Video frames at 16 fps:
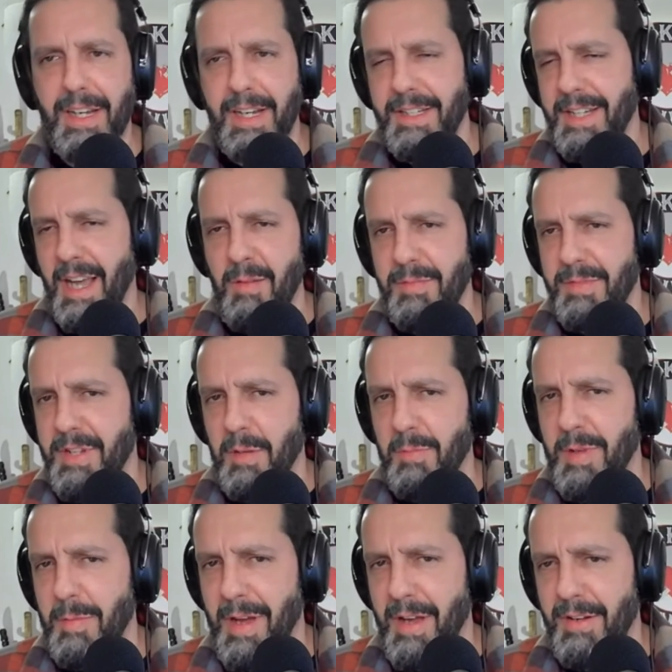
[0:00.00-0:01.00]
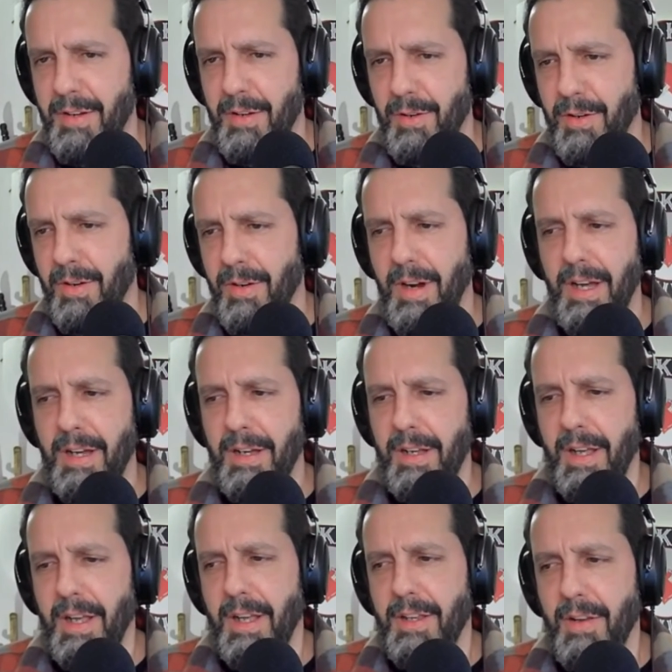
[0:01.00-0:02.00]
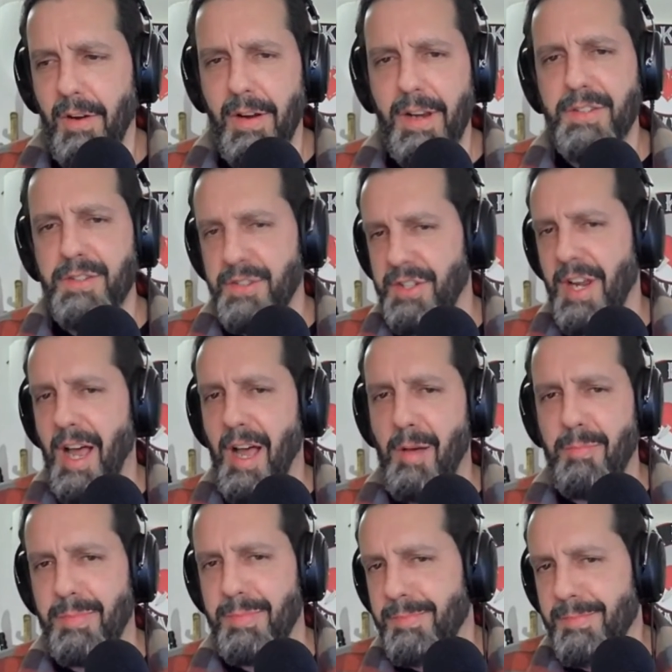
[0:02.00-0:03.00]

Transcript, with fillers: time tell me about your uh, your in shop,